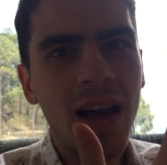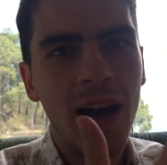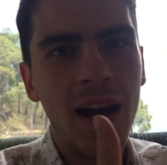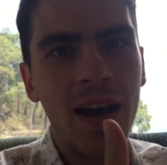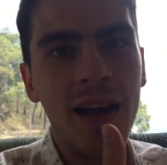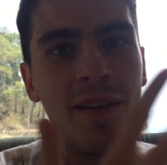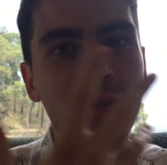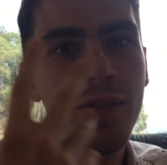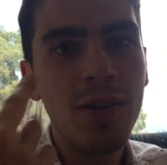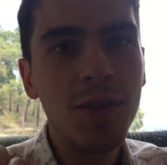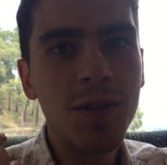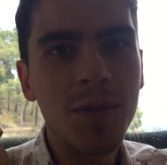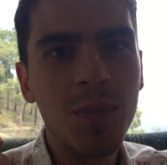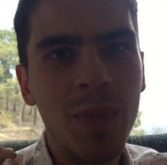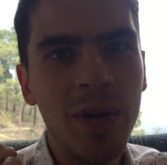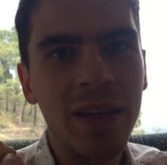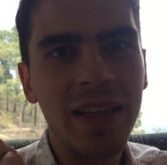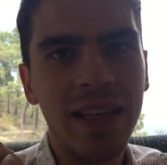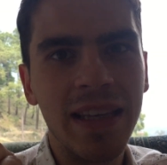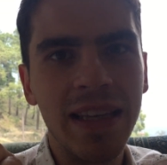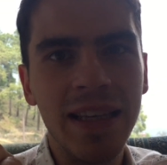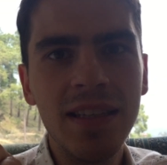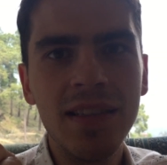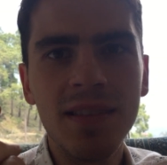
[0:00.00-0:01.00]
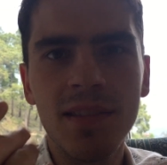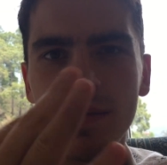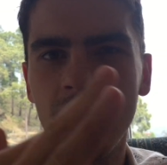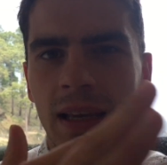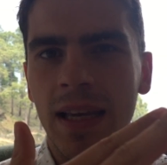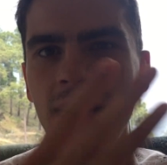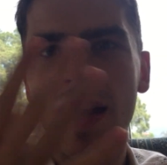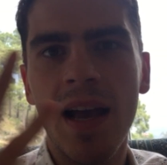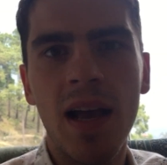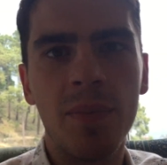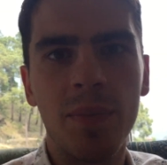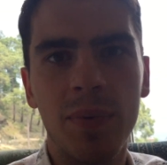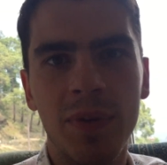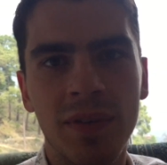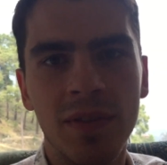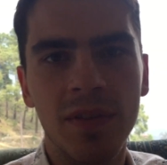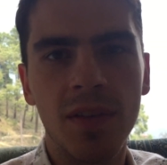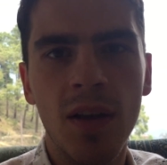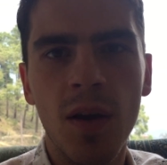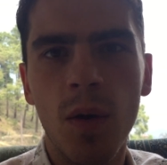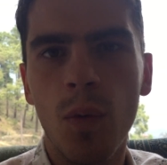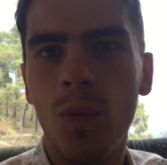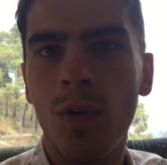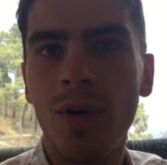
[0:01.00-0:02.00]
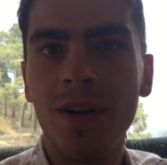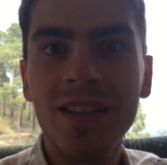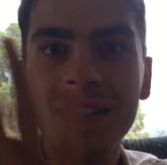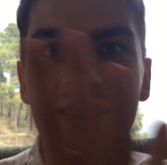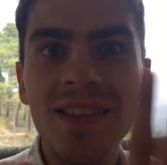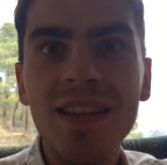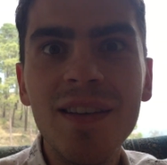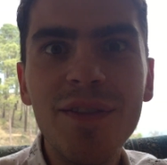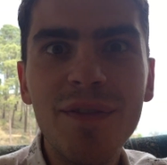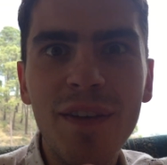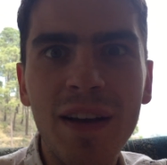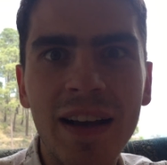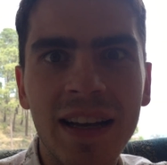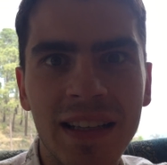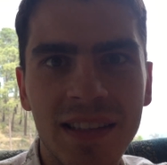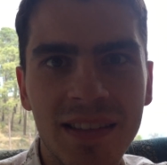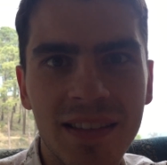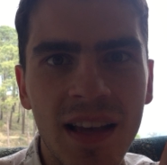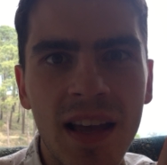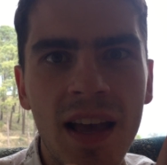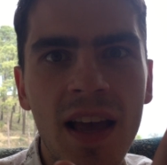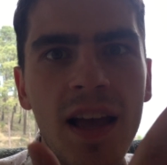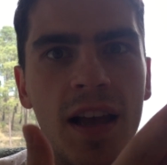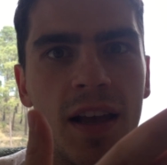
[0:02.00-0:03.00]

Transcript: I have lost my keys? It happened. What is the effect?